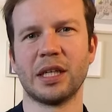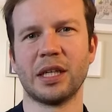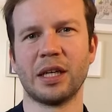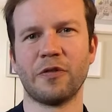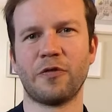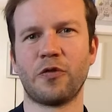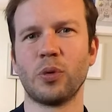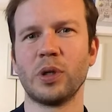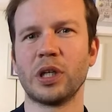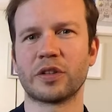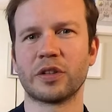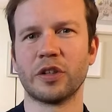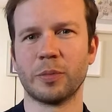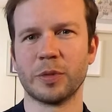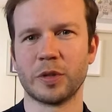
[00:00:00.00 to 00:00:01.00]
a fully
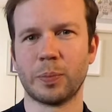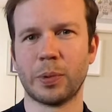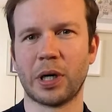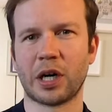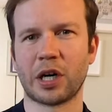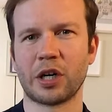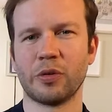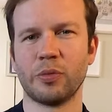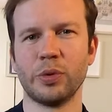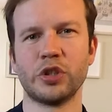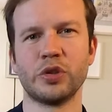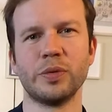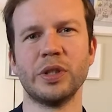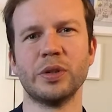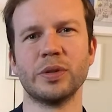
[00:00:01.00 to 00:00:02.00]
autonomous bar,
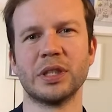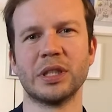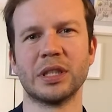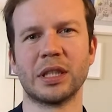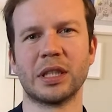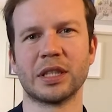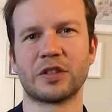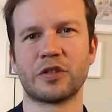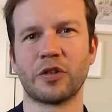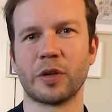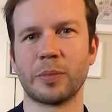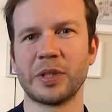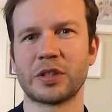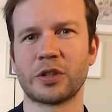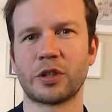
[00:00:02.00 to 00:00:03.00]
which we use in
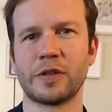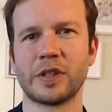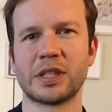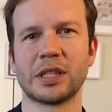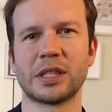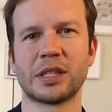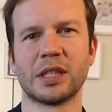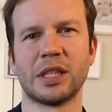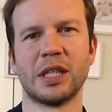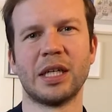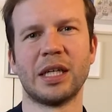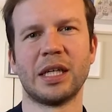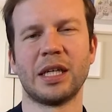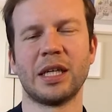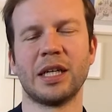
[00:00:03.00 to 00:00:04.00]
gastronomy services.
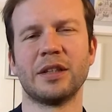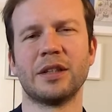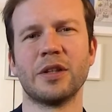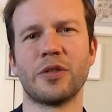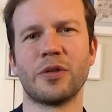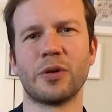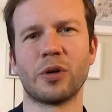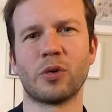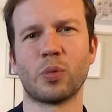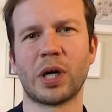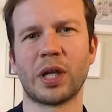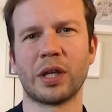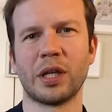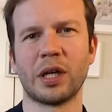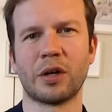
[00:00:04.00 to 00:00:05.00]
And the third
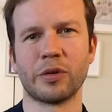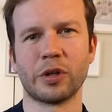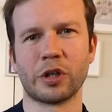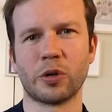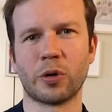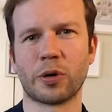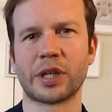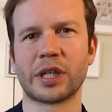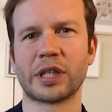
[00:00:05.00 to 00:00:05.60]
one, our core